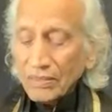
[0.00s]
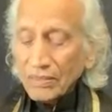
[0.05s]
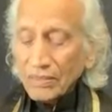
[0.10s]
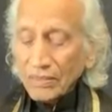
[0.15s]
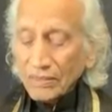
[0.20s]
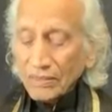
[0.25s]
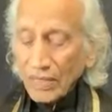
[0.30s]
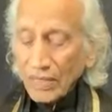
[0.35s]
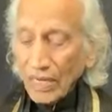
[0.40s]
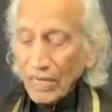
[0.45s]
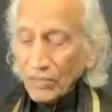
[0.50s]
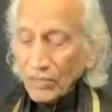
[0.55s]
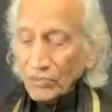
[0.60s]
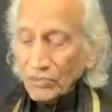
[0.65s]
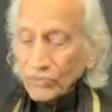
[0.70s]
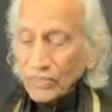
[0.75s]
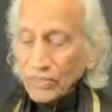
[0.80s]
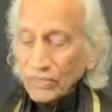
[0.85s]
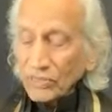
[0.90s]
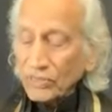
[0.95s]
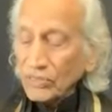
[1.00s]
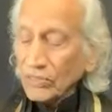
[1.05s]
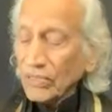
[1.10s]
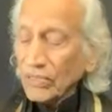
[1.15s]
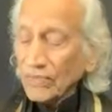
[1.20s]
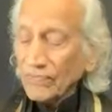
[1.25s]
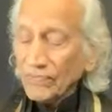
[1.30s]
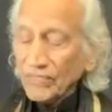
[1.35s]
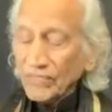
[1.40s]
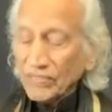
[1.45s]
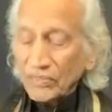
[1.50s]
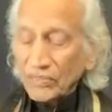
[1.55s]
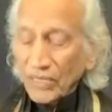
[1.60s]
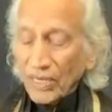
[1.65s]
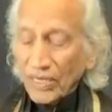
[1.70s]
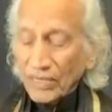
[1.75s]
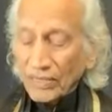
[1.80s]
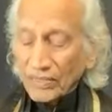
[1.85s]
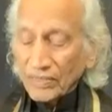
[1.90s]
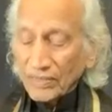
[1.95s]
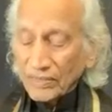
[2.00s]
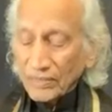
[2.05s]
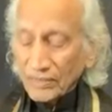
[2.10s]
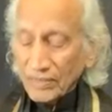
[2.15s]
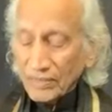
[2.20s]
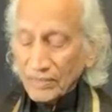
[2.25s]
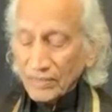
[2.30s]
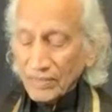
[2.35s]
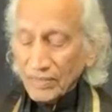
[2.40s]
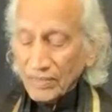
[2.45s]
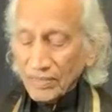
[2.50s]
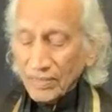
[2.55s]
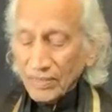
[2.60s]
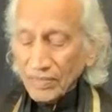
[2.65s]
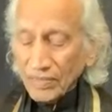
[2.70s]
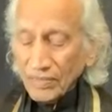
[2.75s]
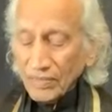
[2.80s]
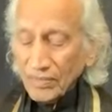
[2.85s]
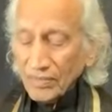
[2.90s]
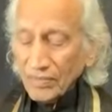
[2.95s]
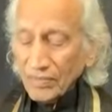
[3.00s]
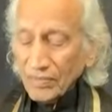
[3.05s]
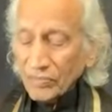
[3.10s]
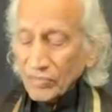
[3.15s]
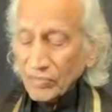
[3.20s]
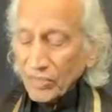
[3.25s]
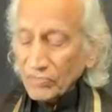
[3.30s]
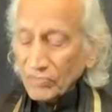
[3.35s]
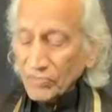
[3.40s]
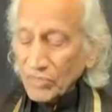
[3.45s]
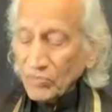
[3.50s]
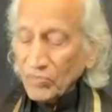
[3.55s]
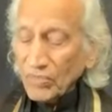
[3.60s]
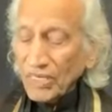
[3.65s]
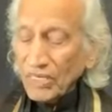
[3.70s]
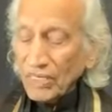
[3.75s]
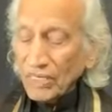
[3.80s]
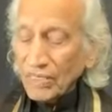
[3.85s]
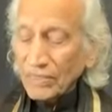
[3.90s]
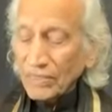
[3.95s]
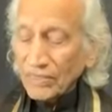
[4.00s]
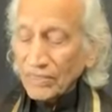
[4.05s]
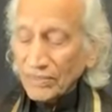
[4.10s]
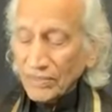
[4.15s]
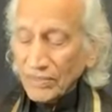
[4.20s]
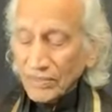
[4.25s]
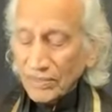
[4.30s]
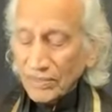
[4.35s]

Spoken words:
Now that you have withdrawn from the mind